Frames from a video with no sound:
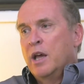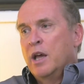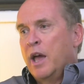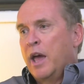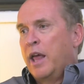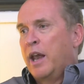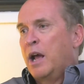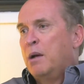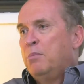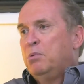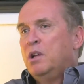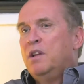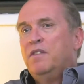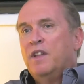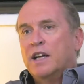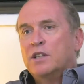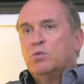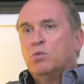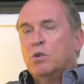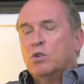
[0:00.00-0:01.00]
and I believe
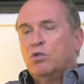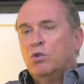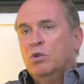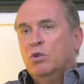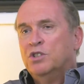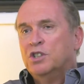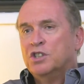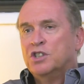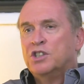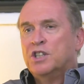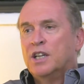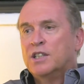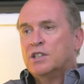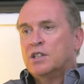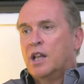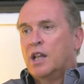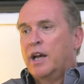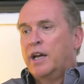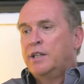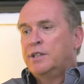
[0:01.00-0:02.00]
that's where true success
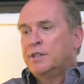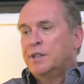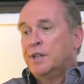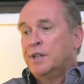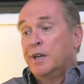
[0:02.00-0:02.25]
lies.